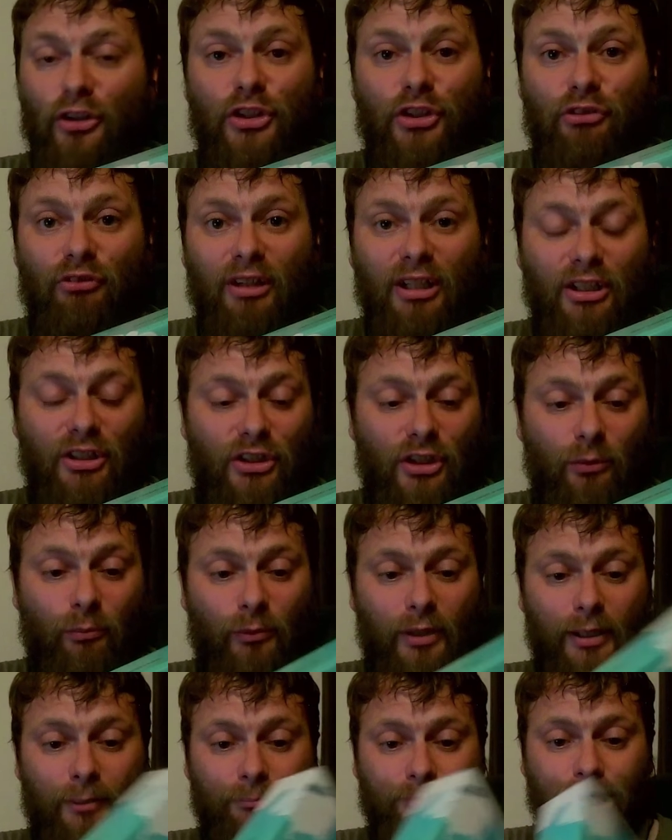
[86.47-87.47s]
on the screen
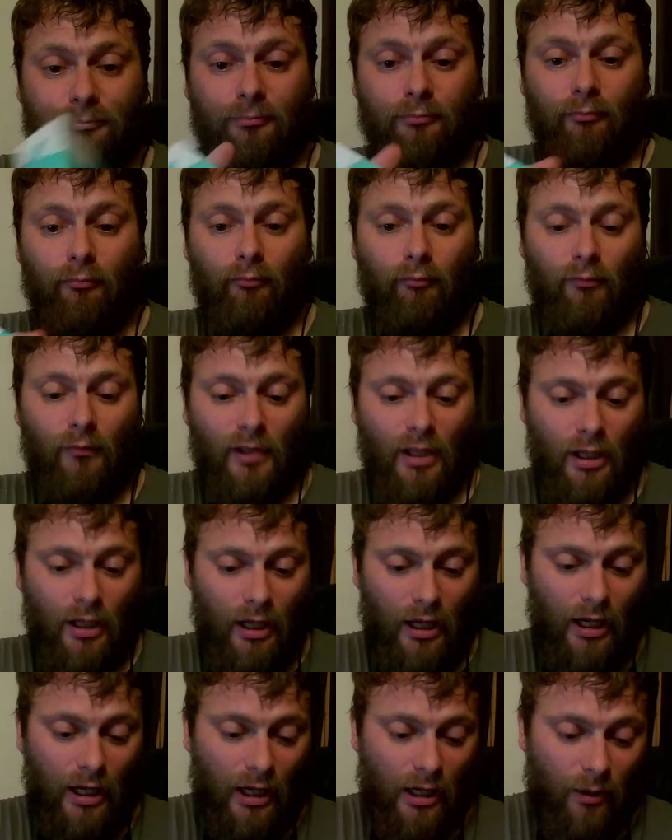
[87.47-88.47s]
somewhere,
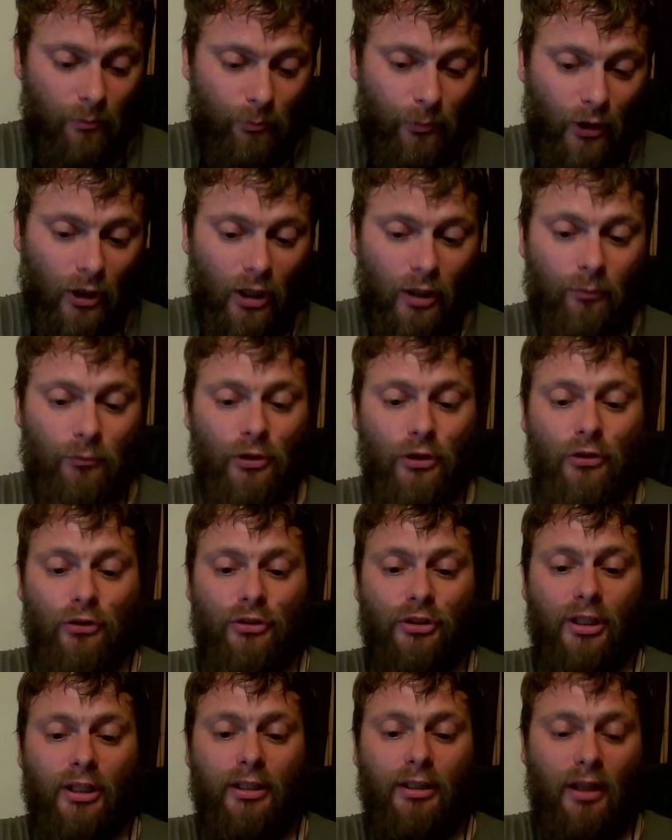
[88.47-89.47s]
but I'm
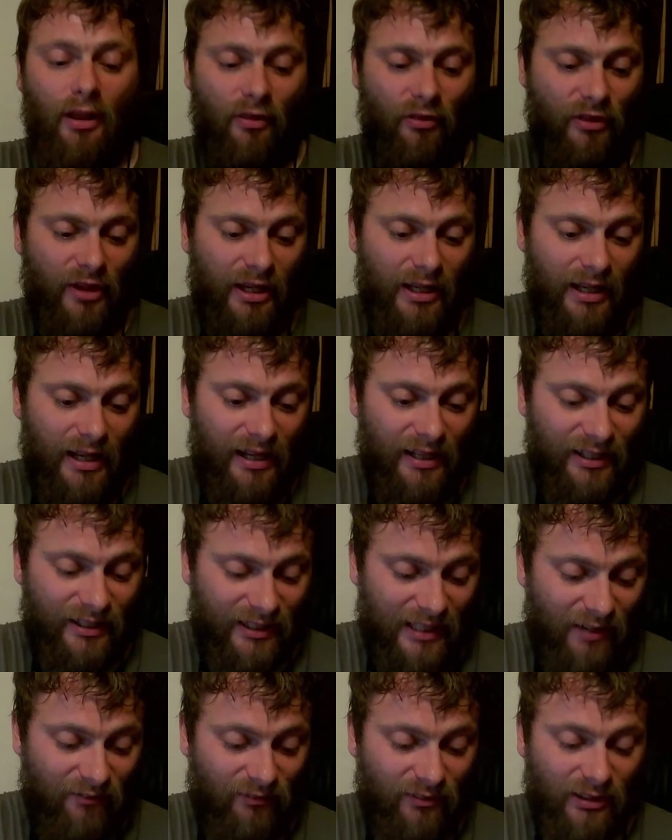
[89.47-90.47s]
using the
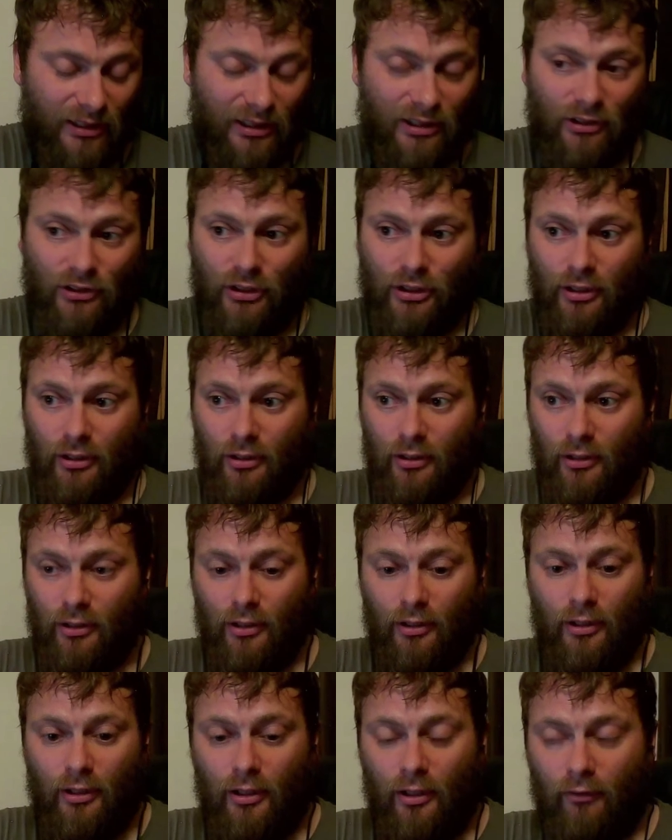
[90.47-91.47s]
7-inch
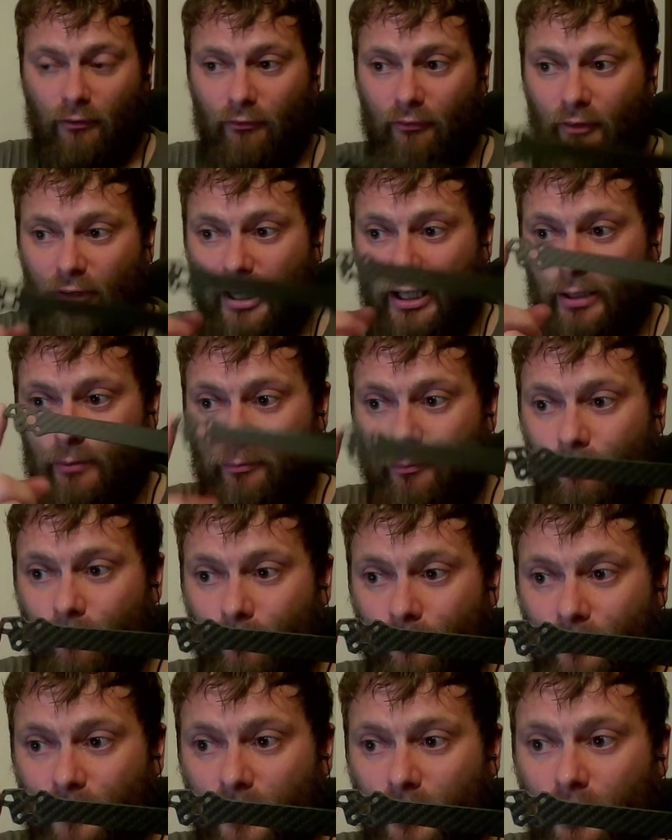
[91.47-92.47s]
frame,
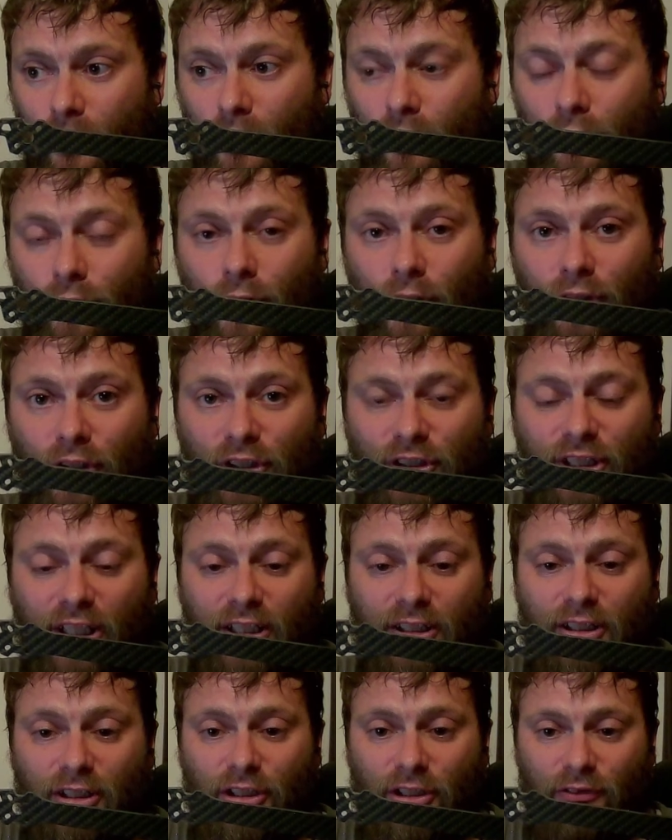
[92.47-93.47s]
not the
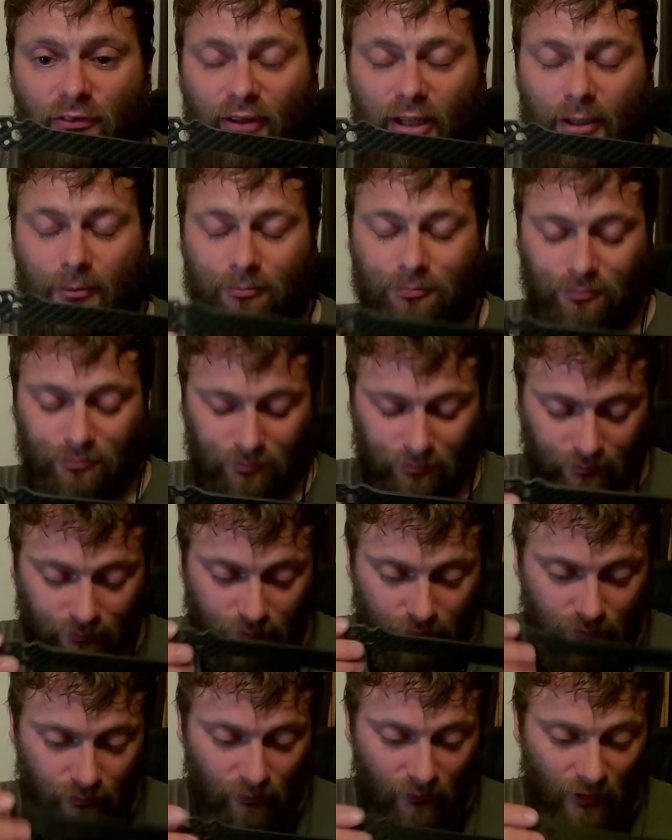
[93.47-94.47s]
6-inch frame.
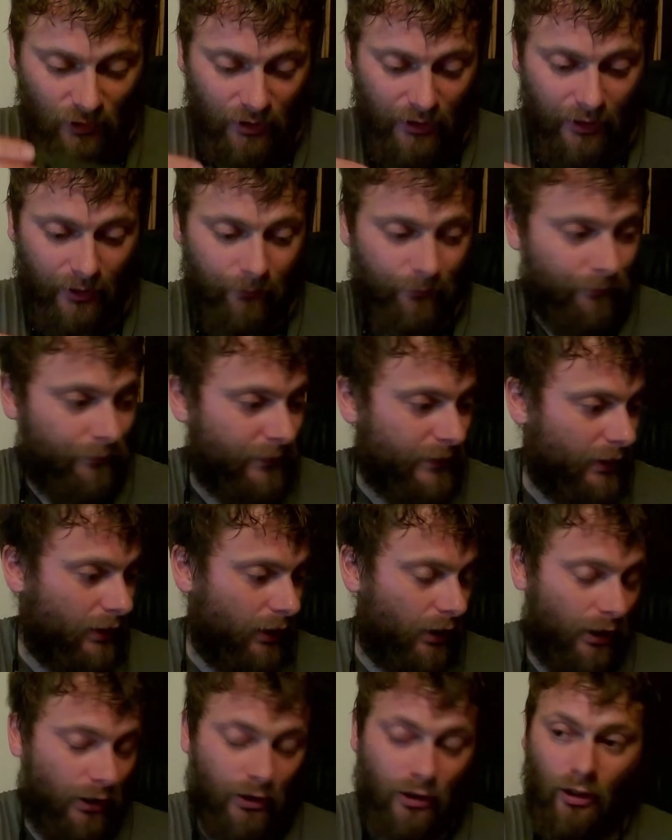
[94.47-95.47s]
Now,
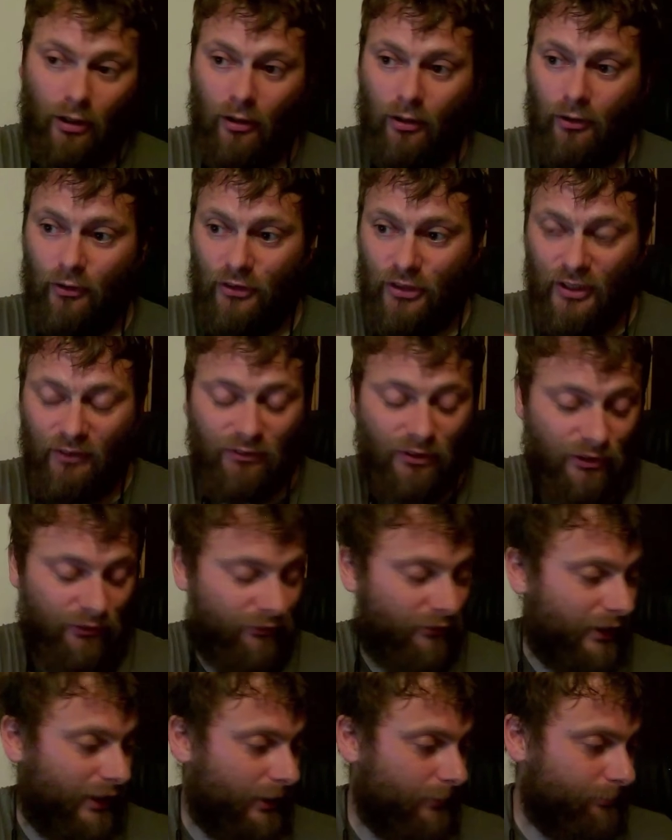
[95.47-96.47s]
I've got 7-inch
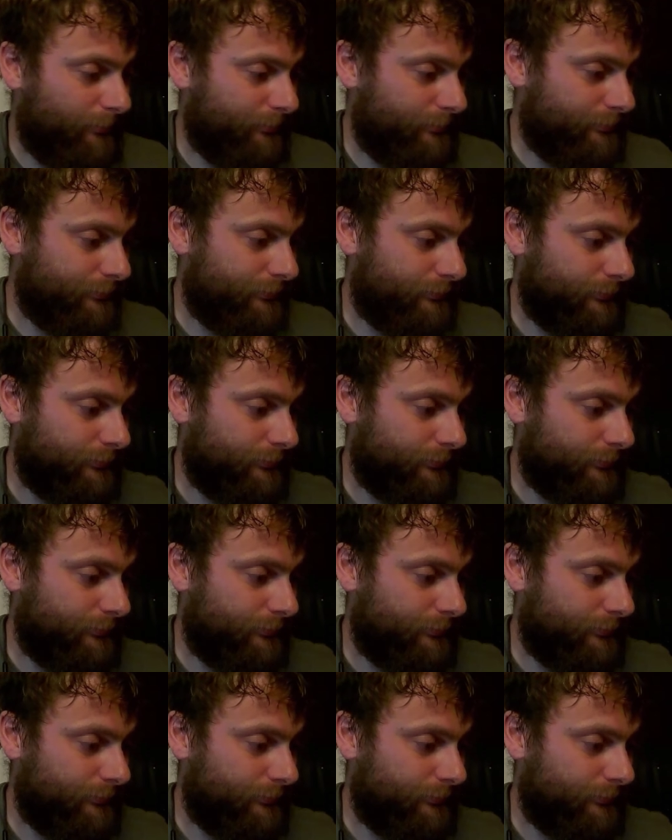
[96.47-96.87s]
frame,